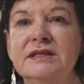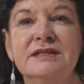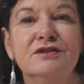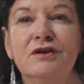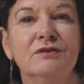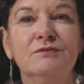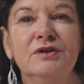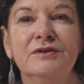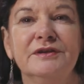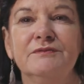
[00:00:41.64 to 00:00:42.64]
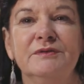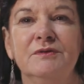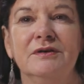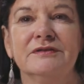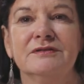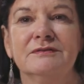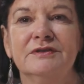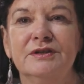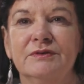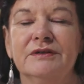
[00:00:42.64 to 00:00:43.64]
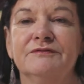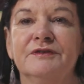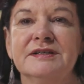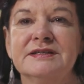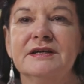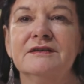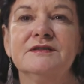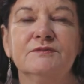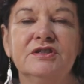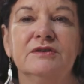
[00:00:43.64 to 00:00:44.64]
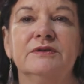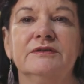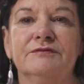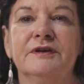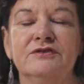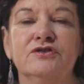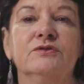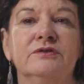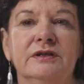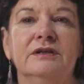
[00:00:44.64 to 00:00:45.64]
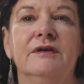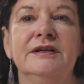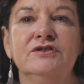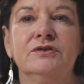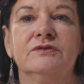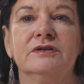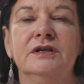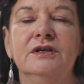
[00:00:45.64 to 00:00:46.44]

This is not a world that we want. We don't want it for ourselves and we don't want it for our children and grandchildren.